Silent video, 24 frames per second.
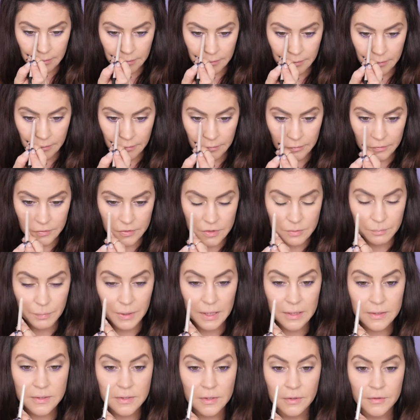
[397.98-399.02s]
to the
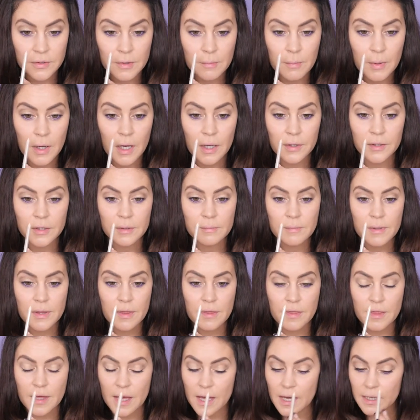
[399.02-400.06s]
space on the bottom
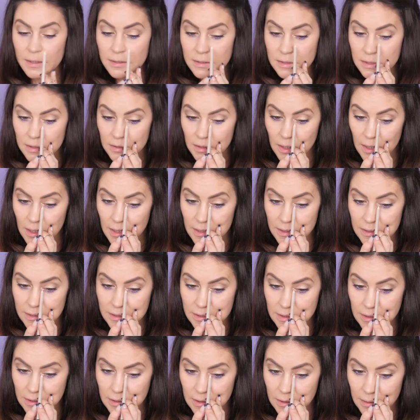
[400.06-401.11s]
that I
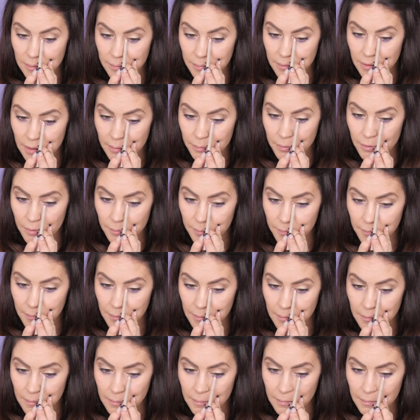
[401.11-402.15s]
didn't apply purple.